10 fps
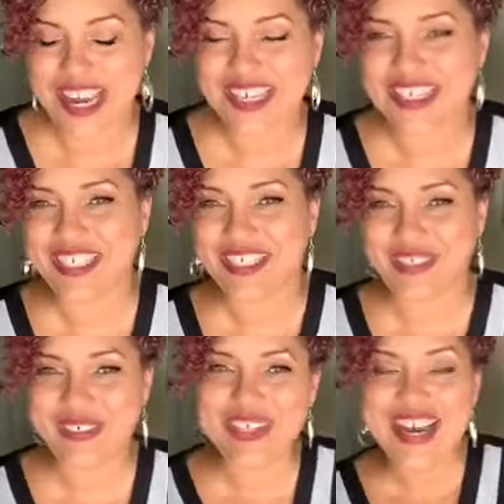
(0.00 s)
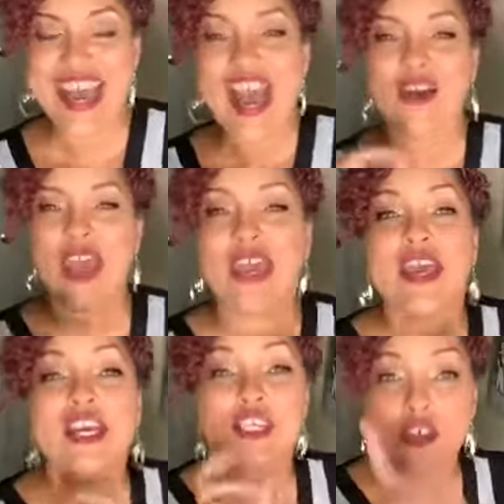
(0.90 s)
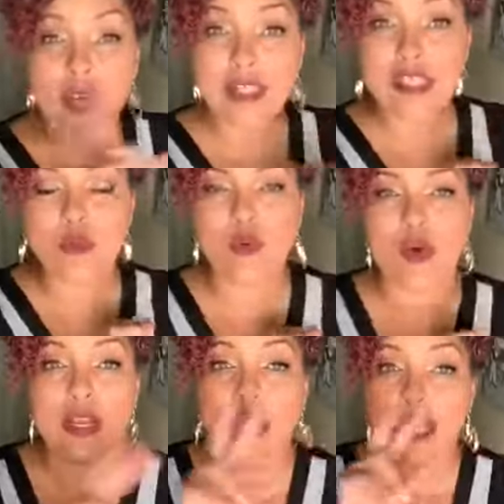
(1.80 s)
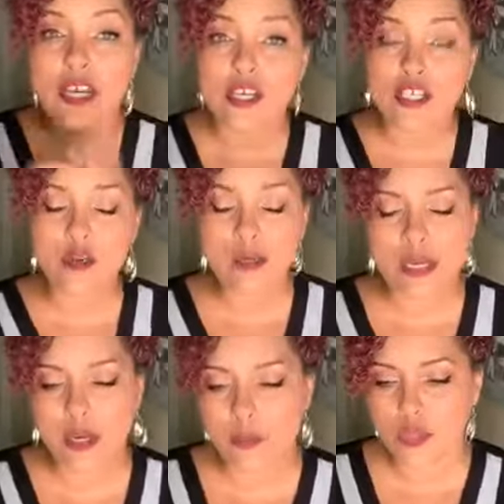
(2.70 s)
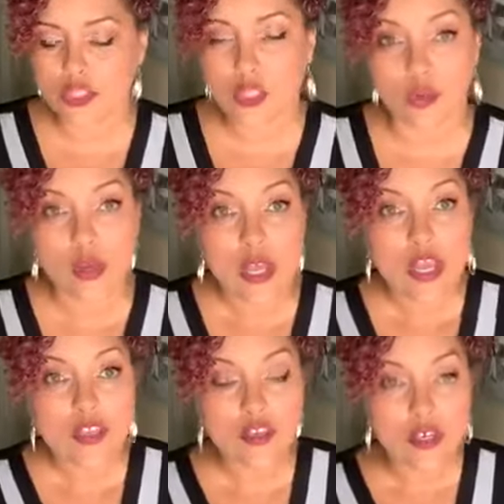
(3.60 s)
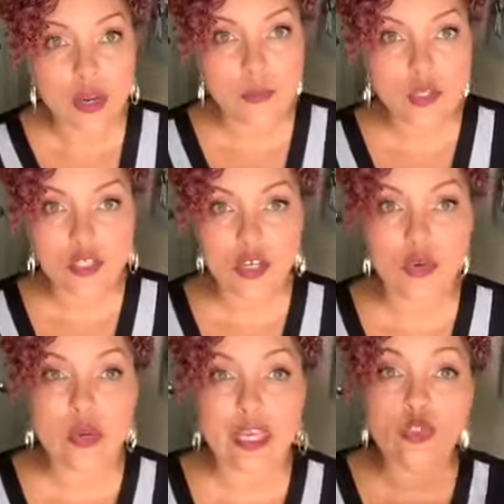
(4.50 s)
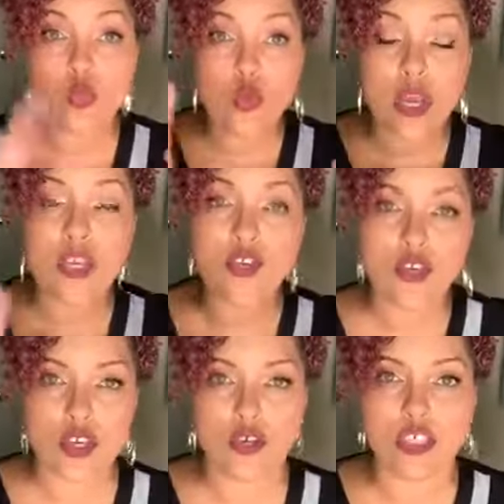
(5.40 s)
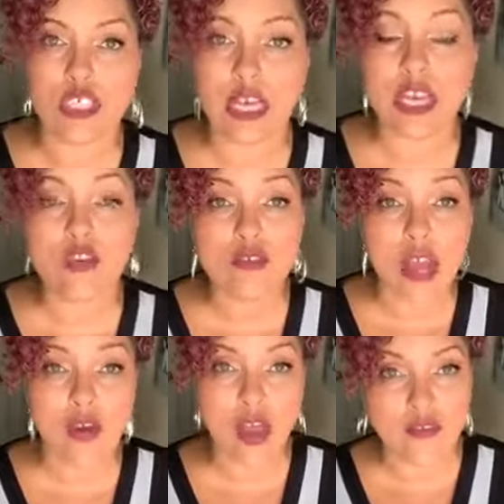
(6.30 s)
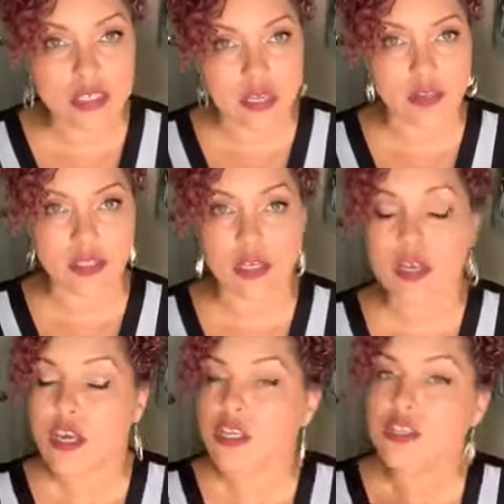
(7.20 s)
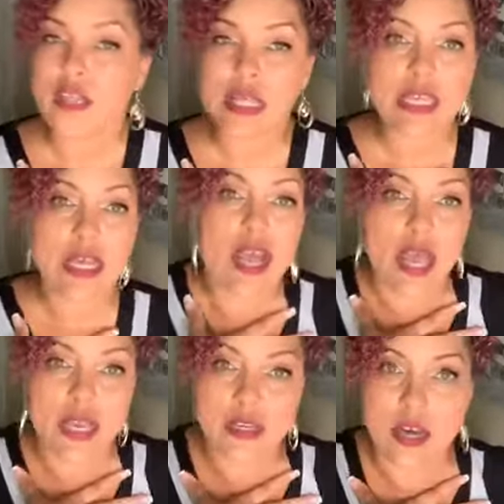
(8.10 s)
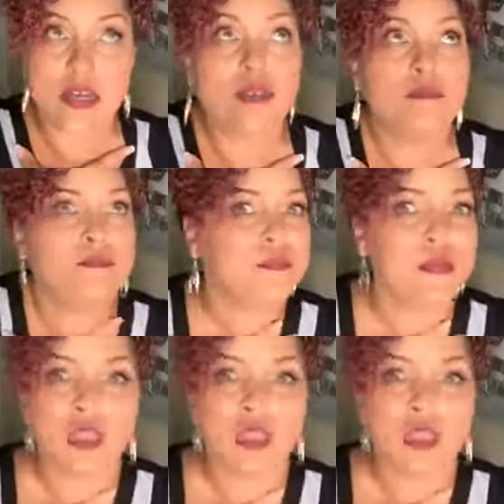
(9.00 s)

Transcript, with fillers: which I do. Okay, so that's number one. Here's your big number two. Your number two is when you negotiate, you now have a delta. So they said, hey, Dawnna,